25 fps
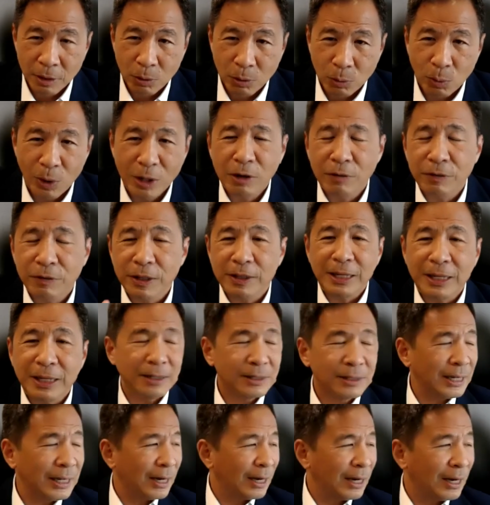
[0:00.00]
One of the
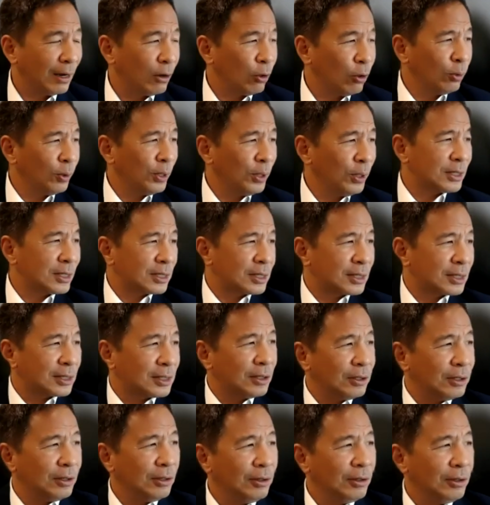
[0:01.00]
things that
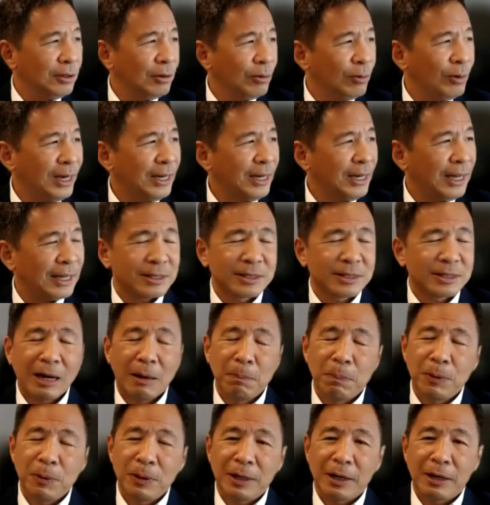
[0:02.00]
one
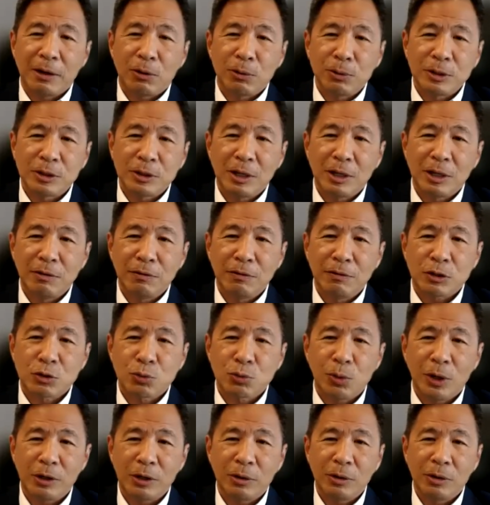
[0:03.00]
example I always give is
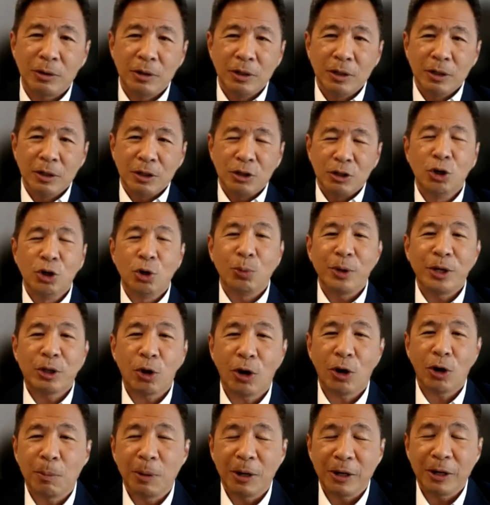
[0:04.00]
what, you know, we
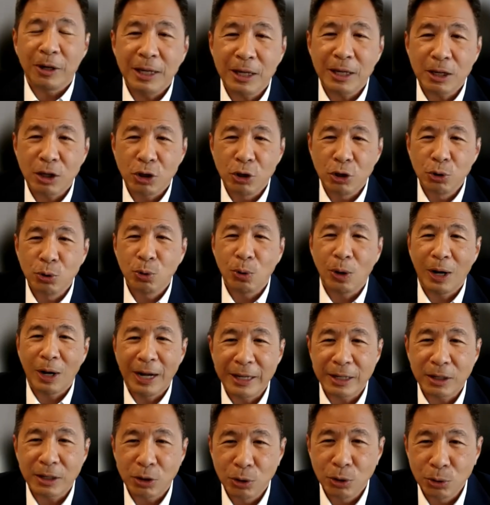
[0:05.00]
talk about EQ,
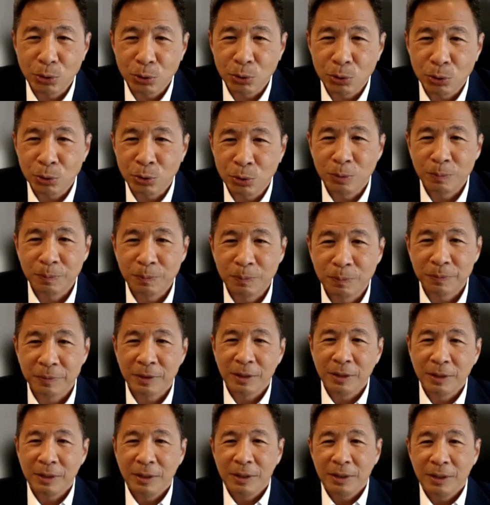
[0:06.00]
IQ.
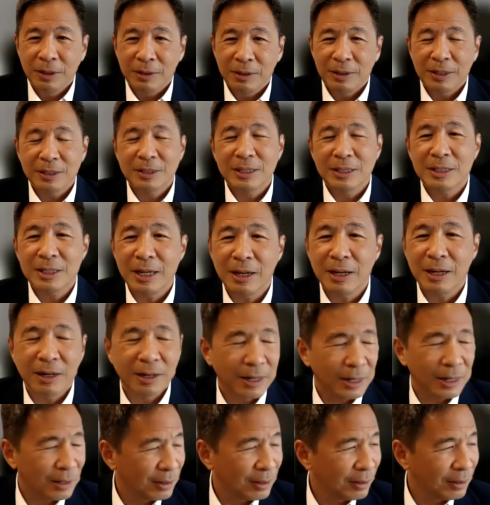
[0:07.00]
There's this thing
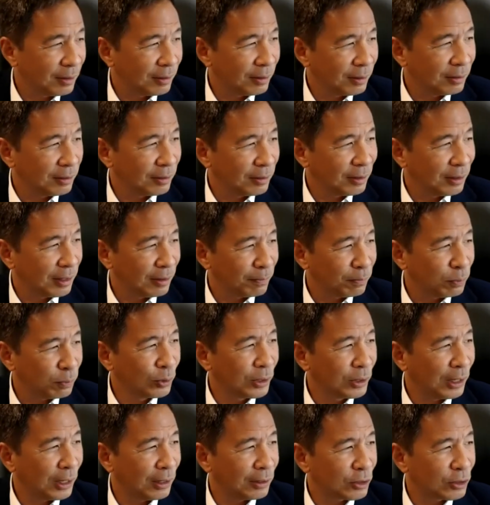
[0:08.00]
that I
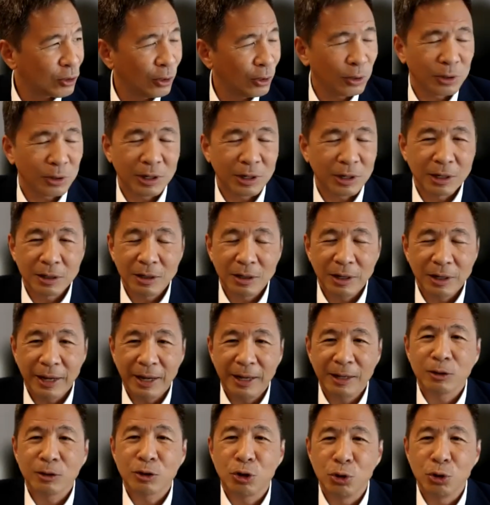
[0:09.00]
pulled out. It's called
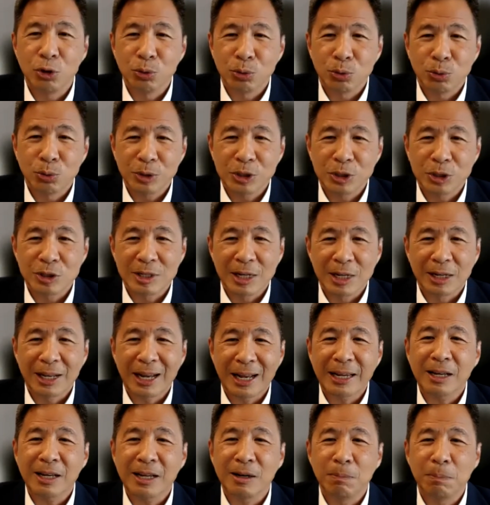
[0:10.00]
LQ, which is the
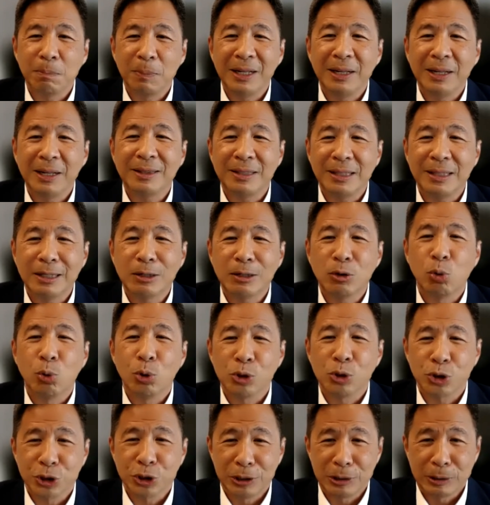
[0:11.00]
likability
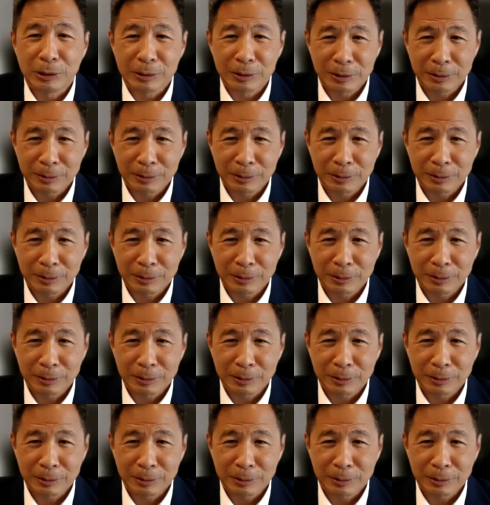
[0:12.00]
quotient.